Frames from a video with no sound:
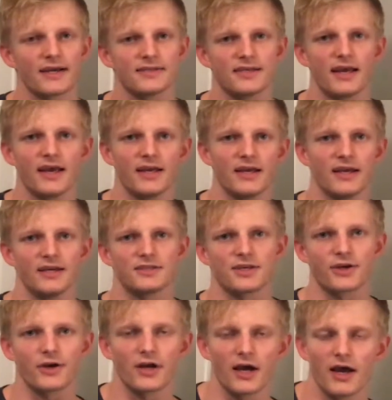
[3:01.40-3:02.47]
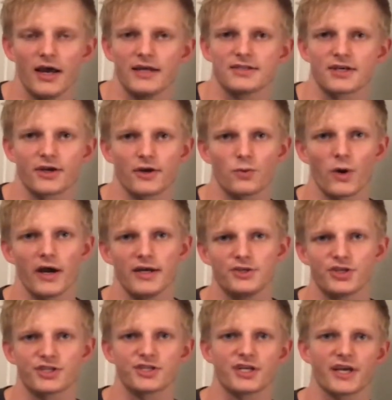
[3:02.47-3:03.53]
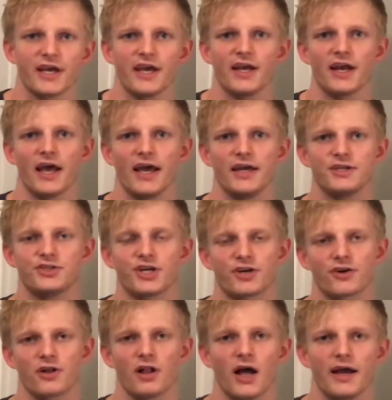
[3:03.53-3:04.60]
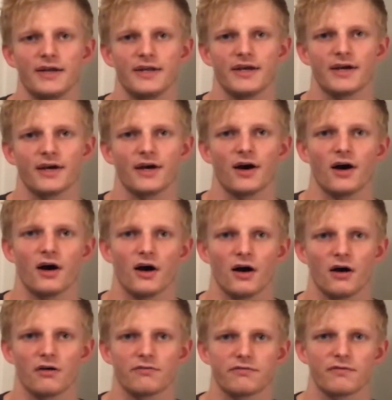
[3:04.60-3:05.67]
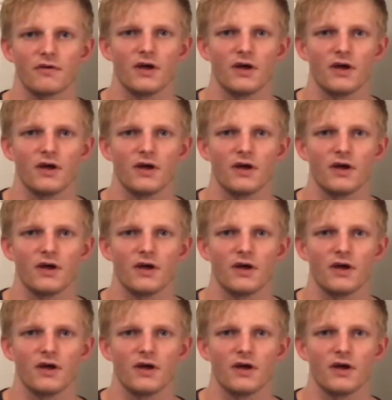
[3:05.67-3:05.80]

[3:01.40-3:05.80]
I said, it's a good way just to get a general idea of